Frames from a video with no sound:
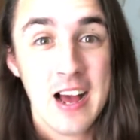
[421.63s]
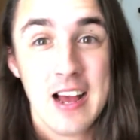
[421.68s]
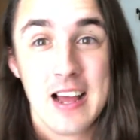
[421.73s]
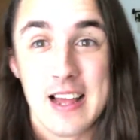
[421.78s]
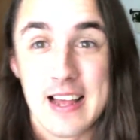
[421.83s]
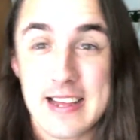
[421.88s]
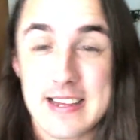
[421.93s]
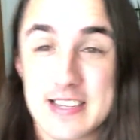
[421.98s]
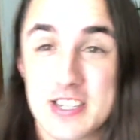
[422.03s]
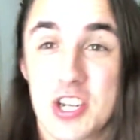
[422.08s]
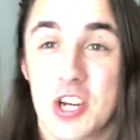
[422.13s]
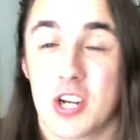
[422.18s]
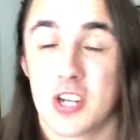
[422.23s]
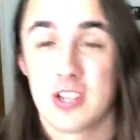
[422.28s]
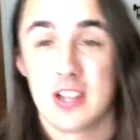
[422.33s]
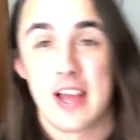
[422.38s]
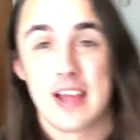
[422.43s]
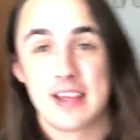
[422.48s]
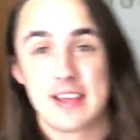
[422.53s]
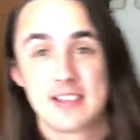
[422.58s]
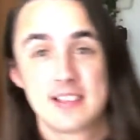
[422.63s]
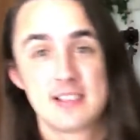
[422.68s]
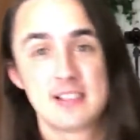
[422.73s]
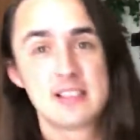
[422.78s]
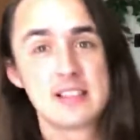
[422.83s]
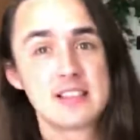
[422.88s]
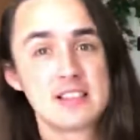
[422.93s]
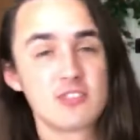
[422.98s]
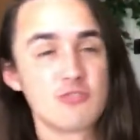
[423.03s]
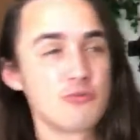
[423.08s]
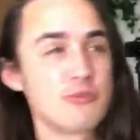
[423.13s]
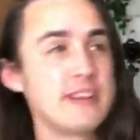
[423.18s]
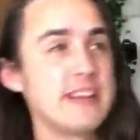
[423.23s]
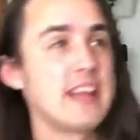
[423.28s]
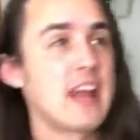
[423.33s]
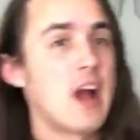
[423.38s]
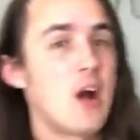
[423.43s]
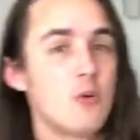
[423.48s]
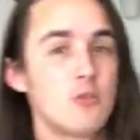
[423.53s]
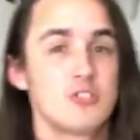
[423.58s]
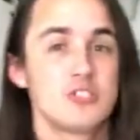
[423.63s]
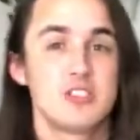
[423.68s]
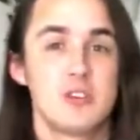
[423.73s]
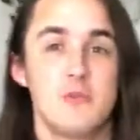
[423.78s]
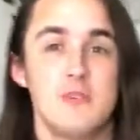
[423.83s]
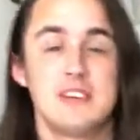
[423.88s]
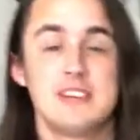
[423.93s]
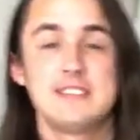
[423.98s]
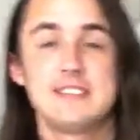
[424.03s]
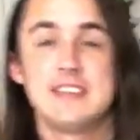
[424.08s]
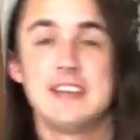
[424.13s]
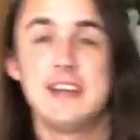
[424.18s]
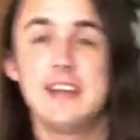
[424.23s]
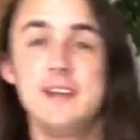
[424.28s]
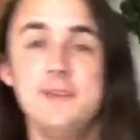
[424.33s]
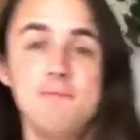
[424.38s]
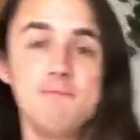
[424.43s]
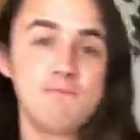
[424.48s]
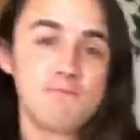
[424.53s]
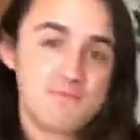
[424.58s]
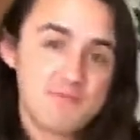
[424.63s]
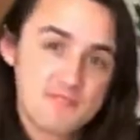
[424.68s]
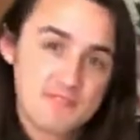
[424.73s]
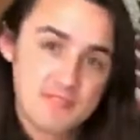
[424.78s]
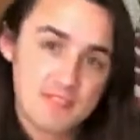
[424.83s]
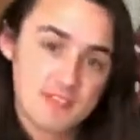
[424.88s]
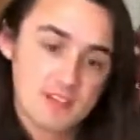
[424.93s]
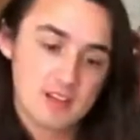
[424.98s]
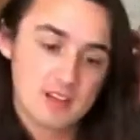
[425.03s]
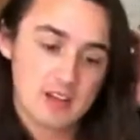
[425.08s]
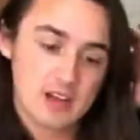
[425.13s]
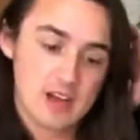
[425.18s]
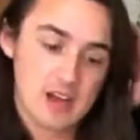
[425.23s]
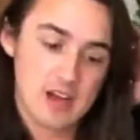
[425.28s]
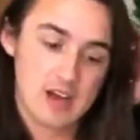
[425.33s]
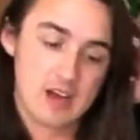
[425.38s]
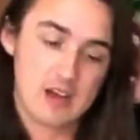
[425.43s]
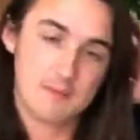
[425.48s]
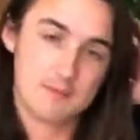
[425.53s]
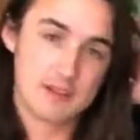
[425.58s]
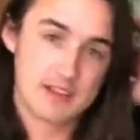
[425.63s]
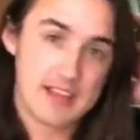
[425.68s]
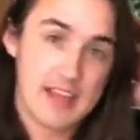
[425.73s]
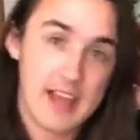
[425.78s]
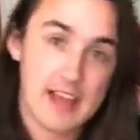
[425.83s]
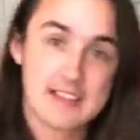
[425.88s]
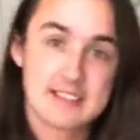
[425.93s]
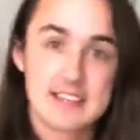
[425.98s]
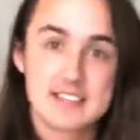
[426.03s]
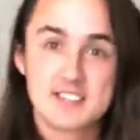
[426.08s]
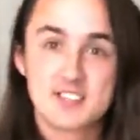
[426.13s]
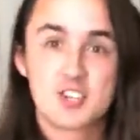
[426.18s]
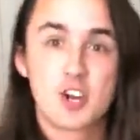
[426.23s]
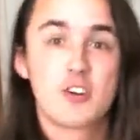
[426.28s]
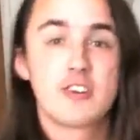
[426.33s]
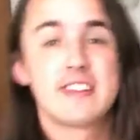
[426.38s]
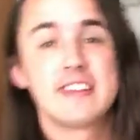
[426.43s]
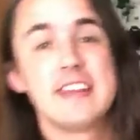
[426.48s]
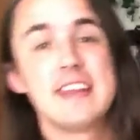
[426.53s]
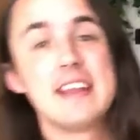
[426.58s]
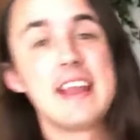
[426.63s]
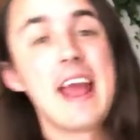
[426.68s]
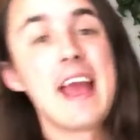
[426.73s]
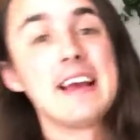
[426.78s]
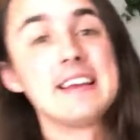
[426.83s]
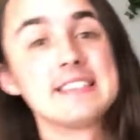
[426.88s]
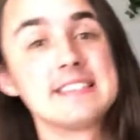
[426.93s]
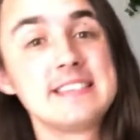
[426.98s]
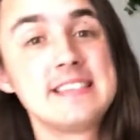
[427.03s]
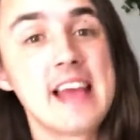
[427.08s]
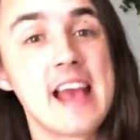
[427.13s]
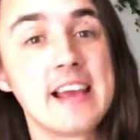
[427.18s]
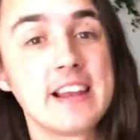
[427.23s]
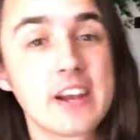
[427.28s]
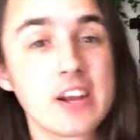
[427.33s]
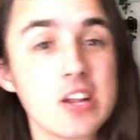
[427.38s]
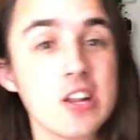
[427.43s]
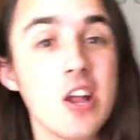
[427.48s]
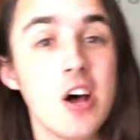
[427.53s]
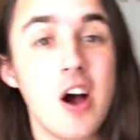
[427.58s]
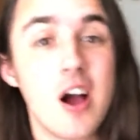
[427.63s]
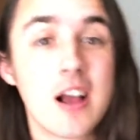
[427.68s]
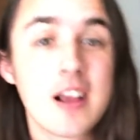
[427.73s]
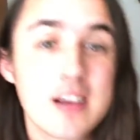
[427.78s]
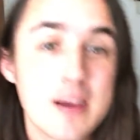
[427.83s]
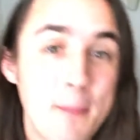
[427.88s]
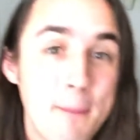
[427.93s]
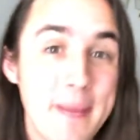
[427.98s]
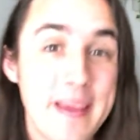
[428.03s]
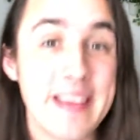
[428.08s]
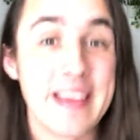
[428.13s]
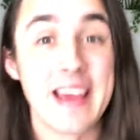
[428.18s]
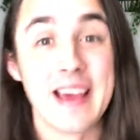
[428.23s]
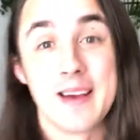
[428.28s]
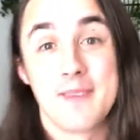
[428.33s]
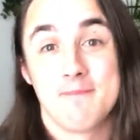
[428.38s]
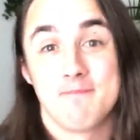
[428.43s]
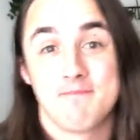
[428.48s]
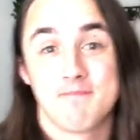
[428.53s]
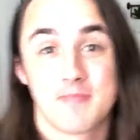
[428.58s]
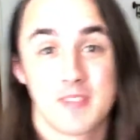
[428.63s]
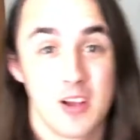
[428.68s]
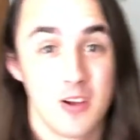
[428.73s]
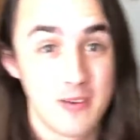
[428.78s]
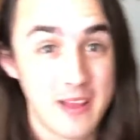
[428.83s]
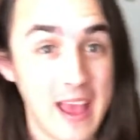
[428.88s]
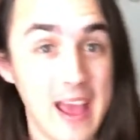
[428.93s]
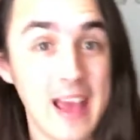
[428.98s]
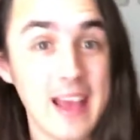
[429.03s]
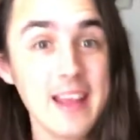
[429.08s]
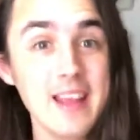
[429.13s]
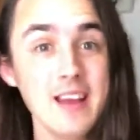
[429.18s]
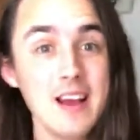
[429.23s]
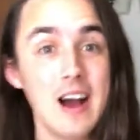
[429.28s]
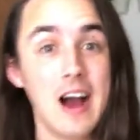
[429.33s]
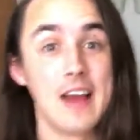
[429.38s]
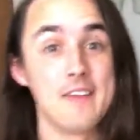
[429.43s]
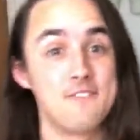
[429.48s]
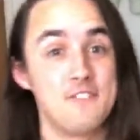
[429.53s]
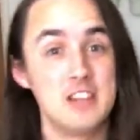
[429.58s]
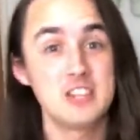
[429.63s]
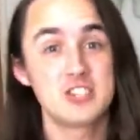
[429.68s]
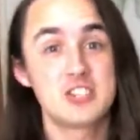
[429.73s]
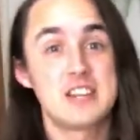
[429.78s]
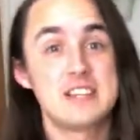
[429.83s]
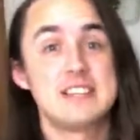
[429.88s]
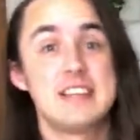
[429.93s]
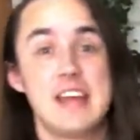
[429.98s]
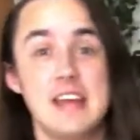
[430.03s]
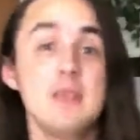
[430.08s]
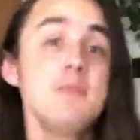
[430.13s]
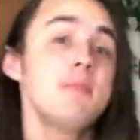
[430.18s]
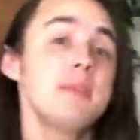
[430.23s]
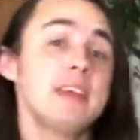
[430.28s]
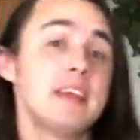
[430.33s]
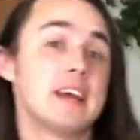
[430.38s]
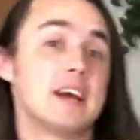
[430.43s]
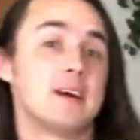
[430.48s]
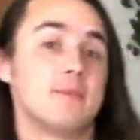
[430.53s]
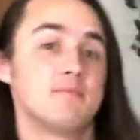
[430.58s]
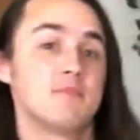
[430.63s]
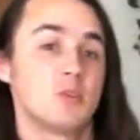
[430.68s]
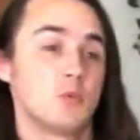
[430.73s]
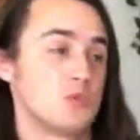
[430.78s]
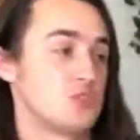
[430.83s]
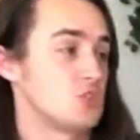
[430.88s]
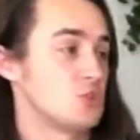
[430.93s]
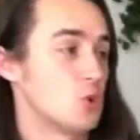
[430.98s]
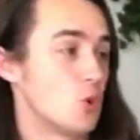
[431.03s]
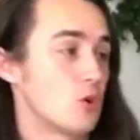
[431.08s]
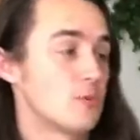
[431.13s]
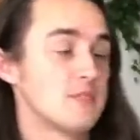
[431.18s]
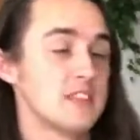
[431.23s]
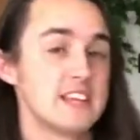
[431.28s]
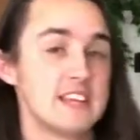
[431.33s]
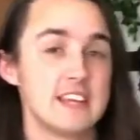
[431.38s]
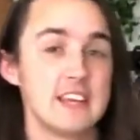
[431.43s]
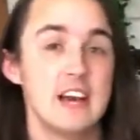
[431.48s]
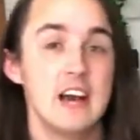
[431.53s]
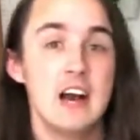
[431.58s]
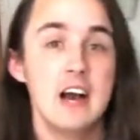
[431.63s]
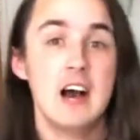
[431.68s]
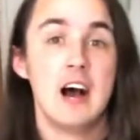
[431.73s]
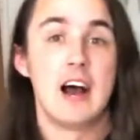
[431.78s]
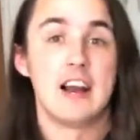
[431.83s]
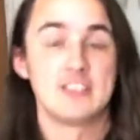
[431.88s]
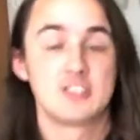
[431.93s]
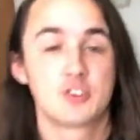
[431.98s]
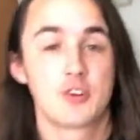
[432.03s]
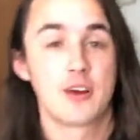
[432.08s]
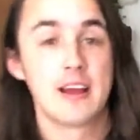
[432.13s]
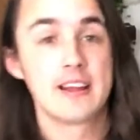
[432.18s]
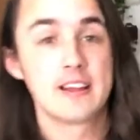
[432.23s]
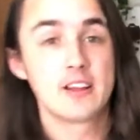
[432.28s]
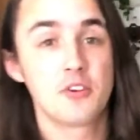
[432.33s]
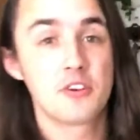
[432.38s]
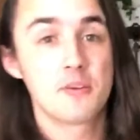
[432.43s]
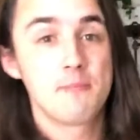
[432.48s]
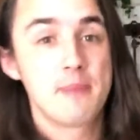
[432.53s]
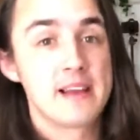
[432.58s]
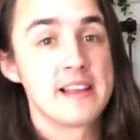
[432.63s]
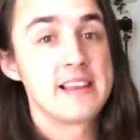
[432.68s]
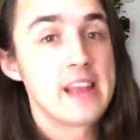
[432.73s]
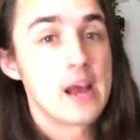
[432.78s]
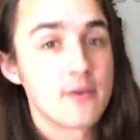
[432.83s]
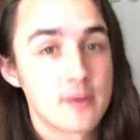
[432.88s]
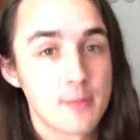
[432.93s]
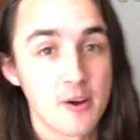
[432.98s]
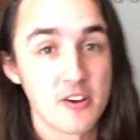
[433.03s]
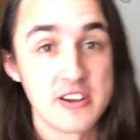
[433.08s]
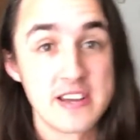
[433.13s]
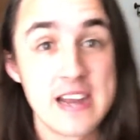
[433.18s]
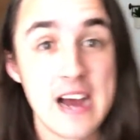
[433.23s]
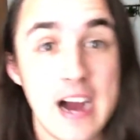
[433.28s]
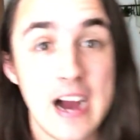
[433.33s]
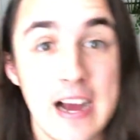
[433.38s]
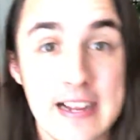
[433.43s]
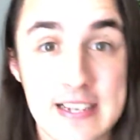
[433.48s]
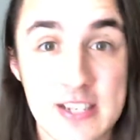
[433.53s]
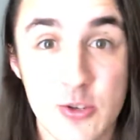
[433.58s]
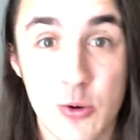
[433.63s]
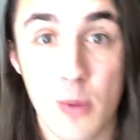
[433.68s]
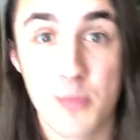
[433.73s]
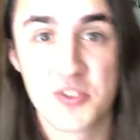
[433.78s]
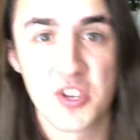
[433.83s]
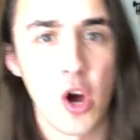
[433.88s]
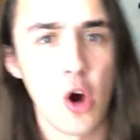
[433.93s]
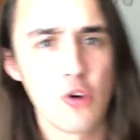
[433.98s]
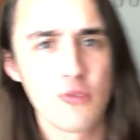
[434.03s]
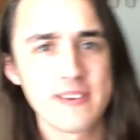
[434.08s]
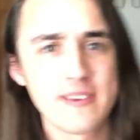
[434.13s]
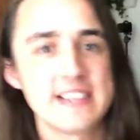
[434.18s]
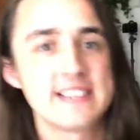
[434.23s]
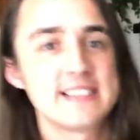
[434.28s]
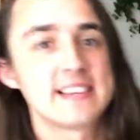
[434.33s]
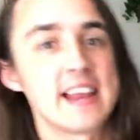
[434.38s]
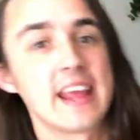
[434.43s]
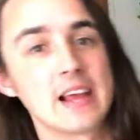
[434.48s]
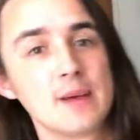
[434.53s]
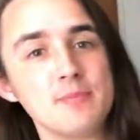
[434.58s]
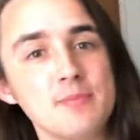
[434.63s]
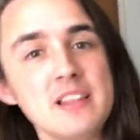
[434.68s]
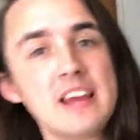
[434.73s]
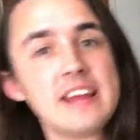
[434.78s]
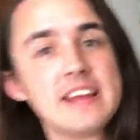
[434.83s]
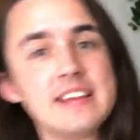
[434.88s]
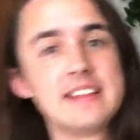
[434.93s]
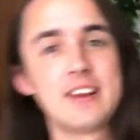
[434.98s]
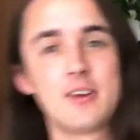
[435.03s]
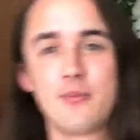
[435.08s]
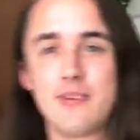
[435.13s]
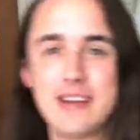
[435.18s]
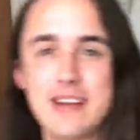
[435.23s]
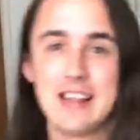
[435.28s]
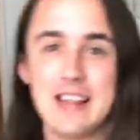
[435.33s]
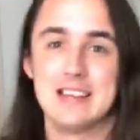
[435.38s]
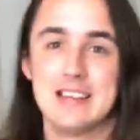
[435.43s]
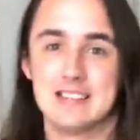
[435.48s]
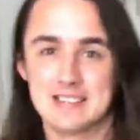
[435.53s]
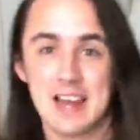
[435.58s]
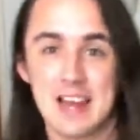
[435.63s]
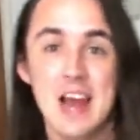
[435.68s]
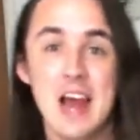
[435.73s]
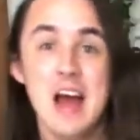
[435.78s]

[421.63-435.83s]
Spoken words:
It took like 3 hours, I want to say. Yeah, because I started it at 10 o'clock p.m. Okay? I finished at 10 p.m., which normally I try and go to bed now at about 9, so I was already staying up late, and then I realized